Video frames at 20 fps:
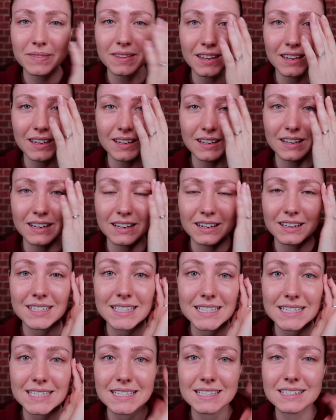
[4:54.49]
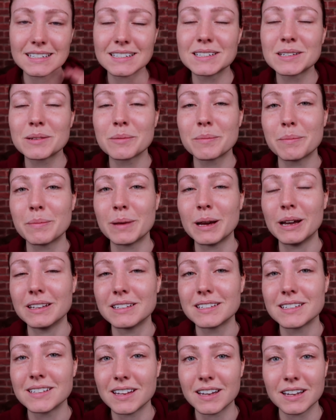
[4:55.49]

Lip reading: like tinted, but